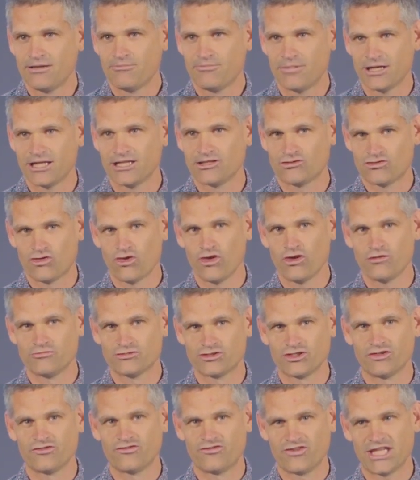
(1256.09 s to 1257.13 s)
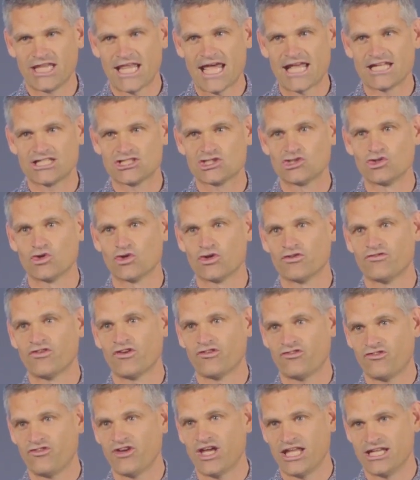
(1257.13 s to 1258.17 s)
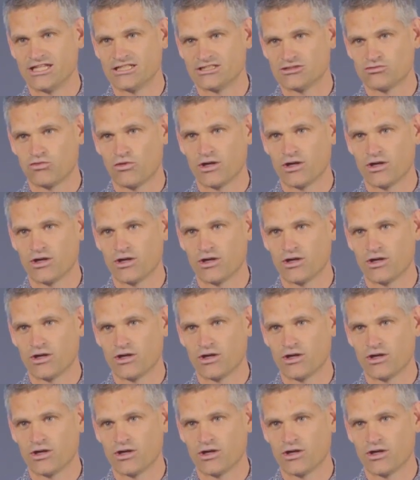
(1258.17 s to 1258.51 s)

in terms of that sort of offense,